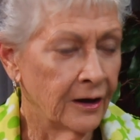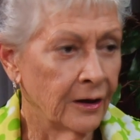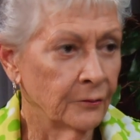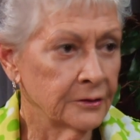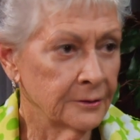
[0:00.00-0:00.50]

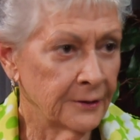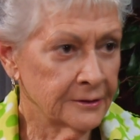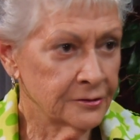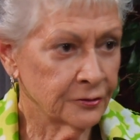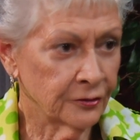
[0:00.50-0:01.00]
with the
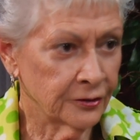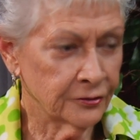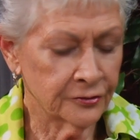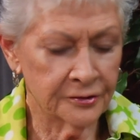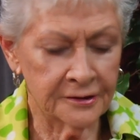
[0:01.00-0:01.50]
master
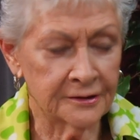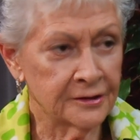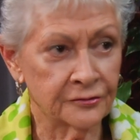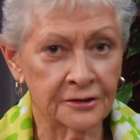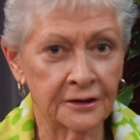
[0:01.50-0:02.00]
gardeners, and
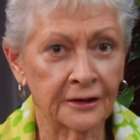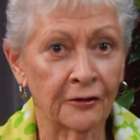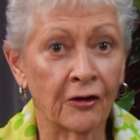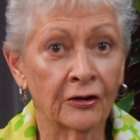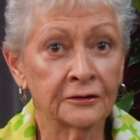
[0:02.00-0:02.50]
they're studying
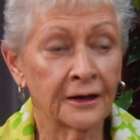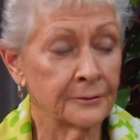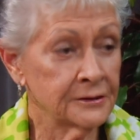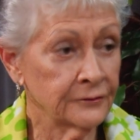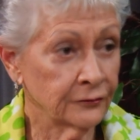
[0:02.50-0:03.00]
all
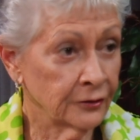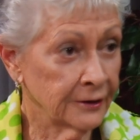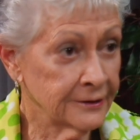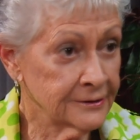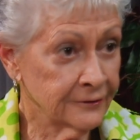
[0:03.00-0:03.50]
types of
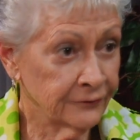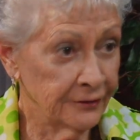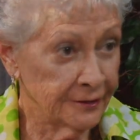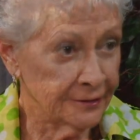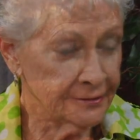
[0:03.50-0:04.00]
varieties of
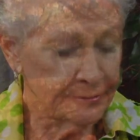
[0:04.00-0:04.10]
figs.